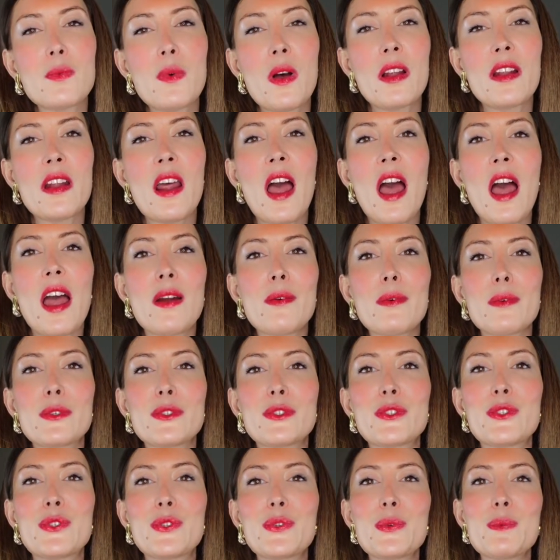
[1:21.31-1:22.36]
one I
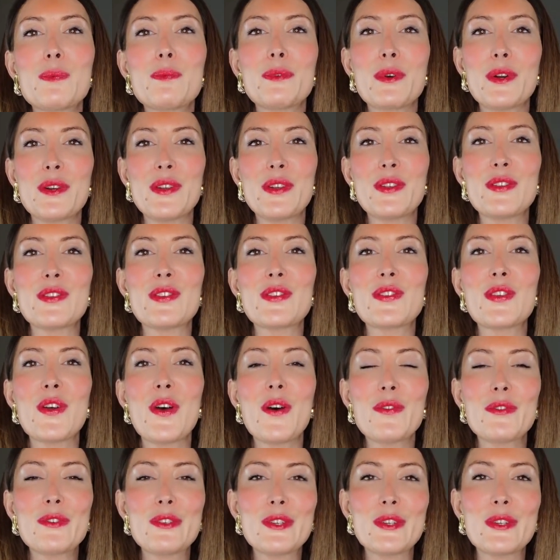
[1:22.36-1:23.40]
want to pronounce,
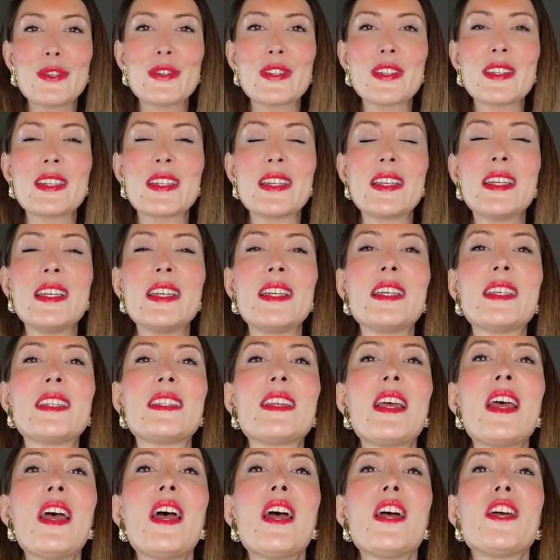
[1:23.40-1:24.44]
of course, is
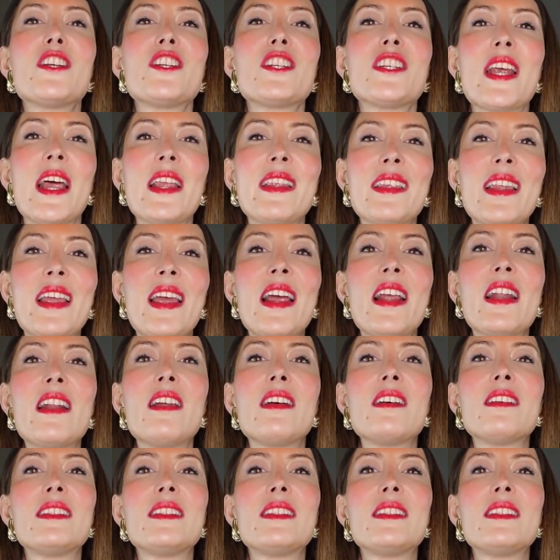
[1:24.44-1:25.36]
Chanel